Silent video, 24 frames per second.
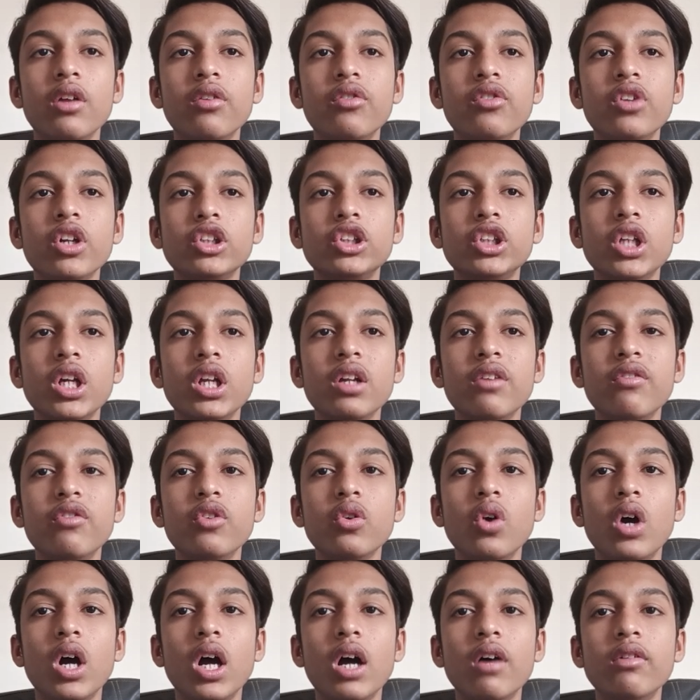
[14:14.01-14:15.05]
structure if
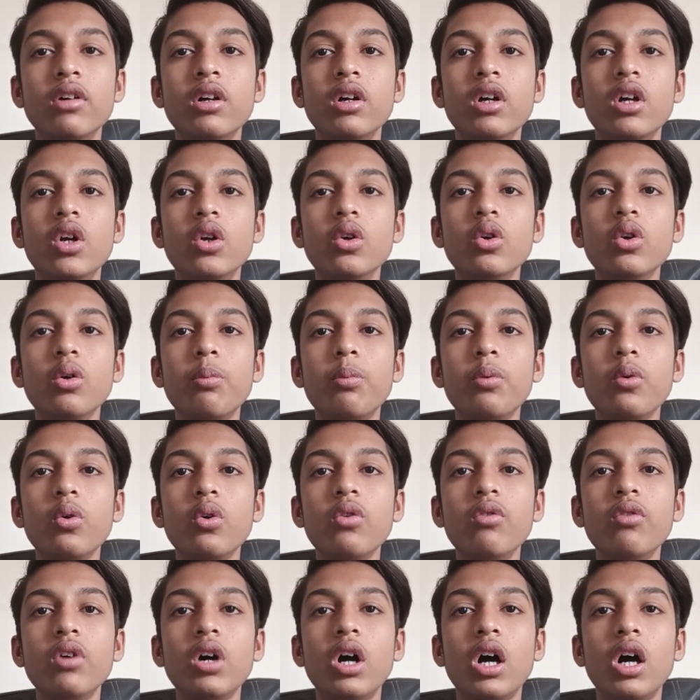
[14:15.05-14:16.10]
you have to
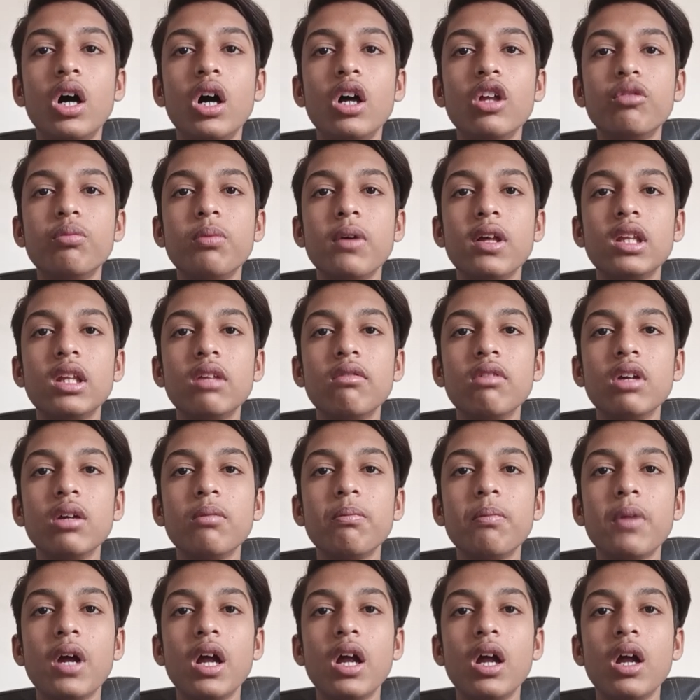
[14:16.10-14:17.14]
prove a
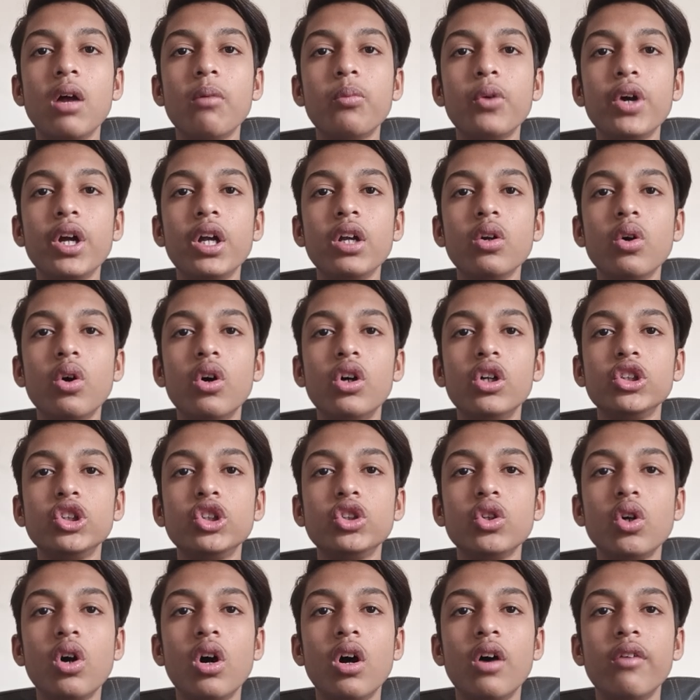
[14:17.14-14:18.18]
specific point or
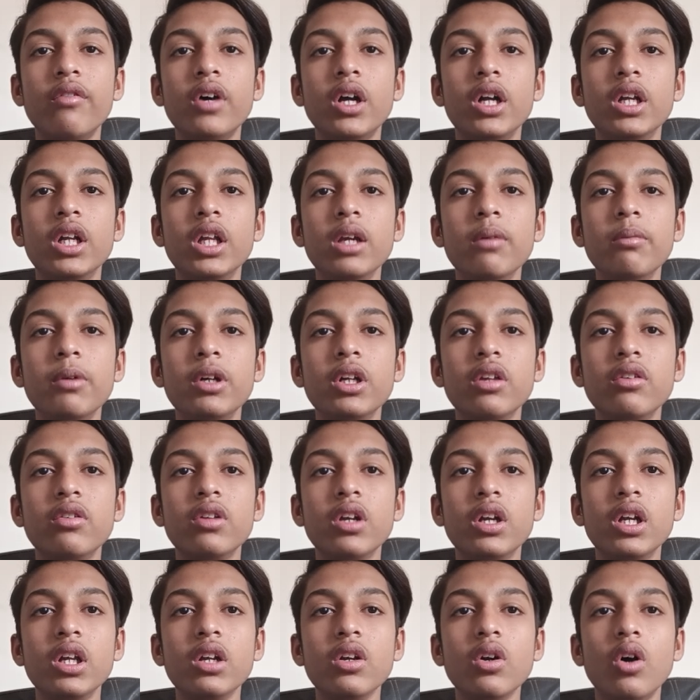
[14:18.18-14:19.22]
show off a deep
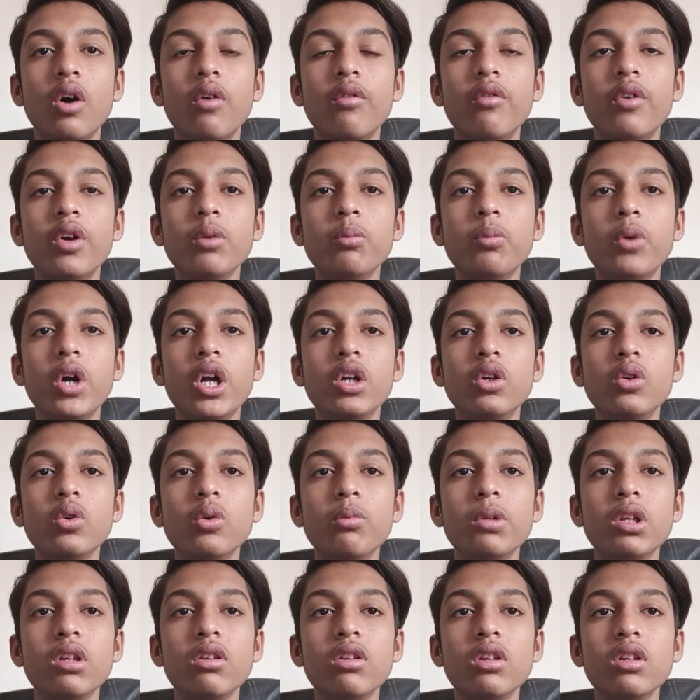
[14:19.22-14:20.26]
understanding of
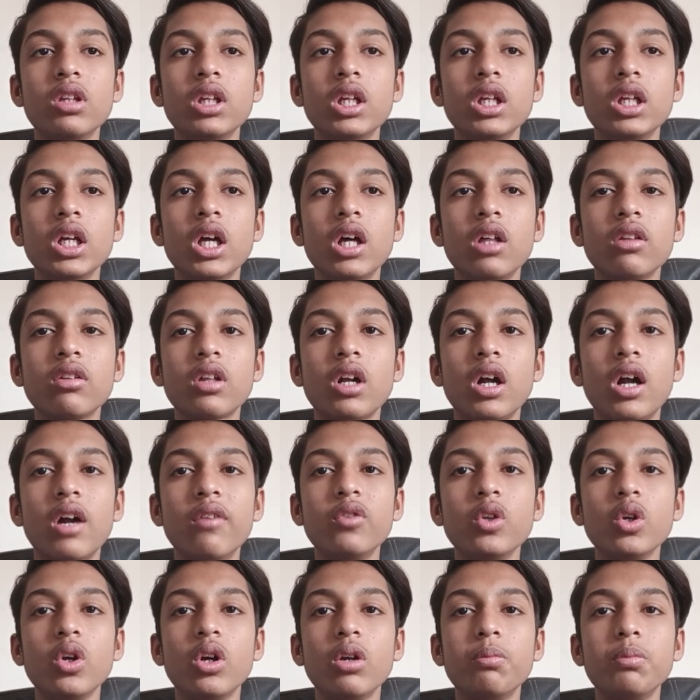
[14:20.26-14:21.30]
1.2 business areas.
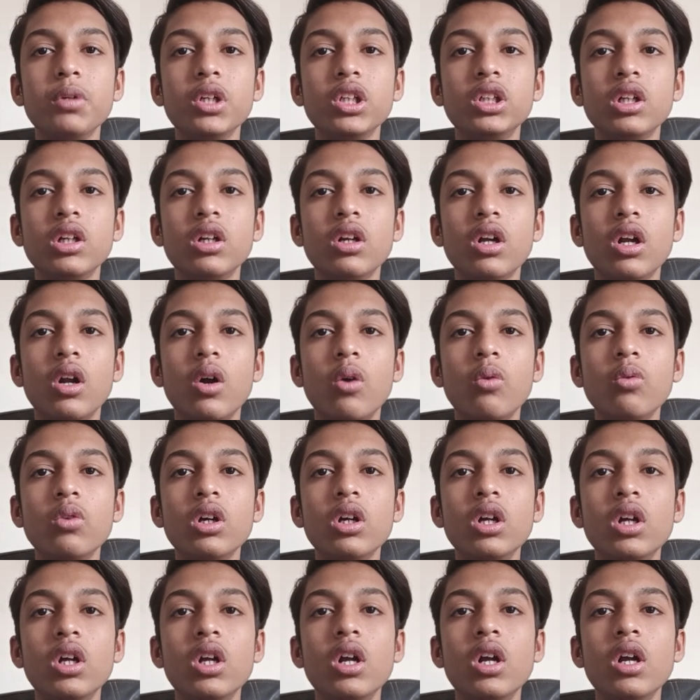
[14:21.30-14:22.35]
Craft your pitch
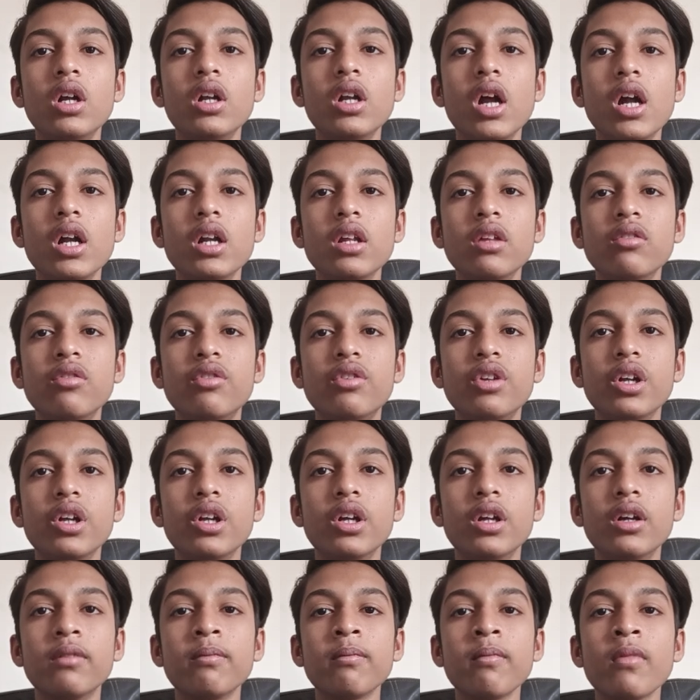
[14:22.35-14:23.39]
around that
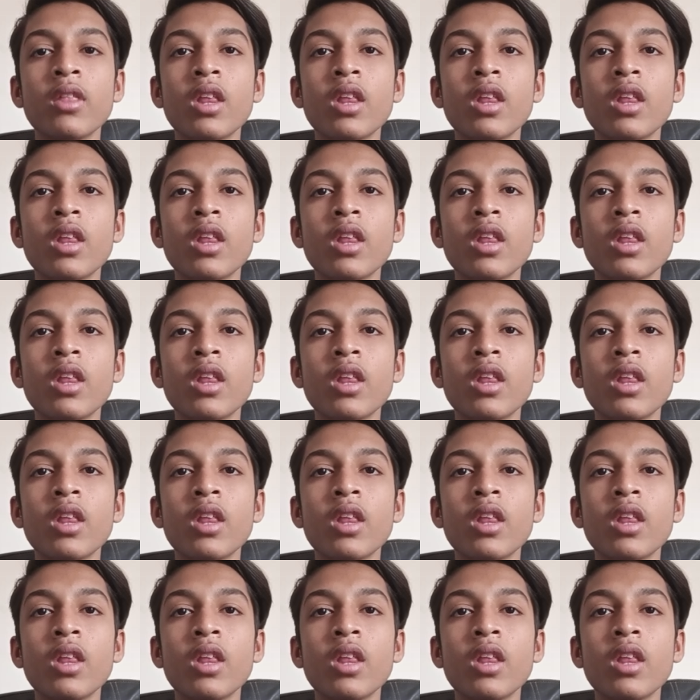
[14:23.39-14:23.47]
instead.